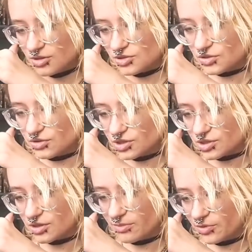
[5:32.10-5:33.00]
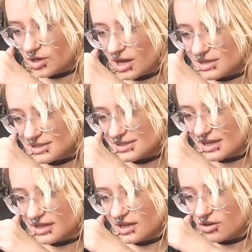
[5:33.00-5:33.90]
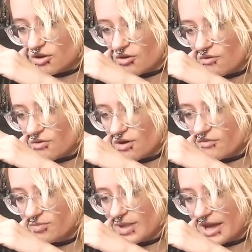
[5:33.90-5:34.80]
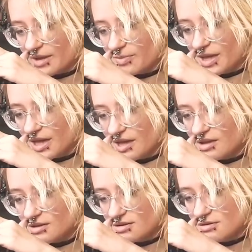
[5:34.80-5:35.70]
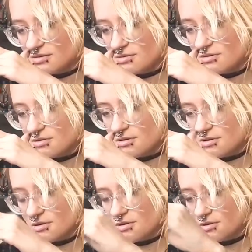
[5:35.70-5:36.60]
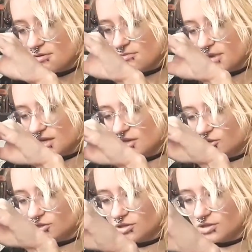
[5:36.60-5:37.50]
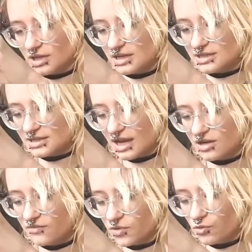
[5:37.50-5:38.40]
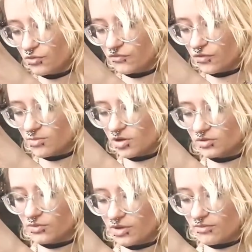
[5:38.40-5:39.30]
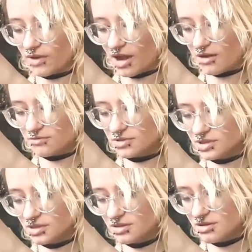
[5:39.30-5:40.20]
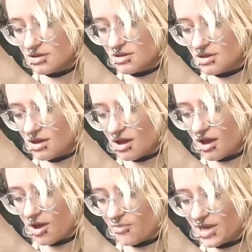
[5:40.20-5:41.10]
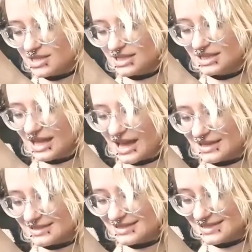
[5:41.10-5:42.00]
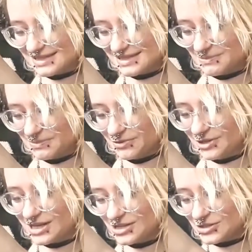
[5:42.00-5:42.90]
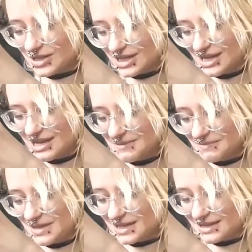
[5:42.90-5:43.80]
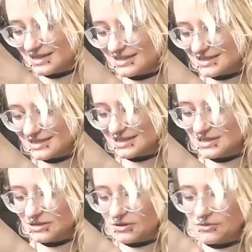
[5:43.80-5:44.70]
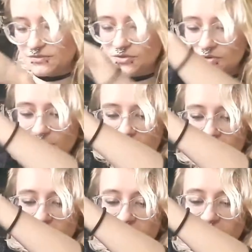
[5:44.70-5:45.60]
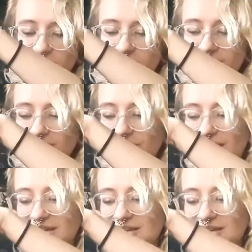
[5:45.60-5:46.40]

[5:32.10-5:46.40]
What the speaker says: So you're just going to put on a second coat of black paint, making sure that it's kind of uniform all the way around. Painting glass is pretty tricky because, you know, if you don't spread the paint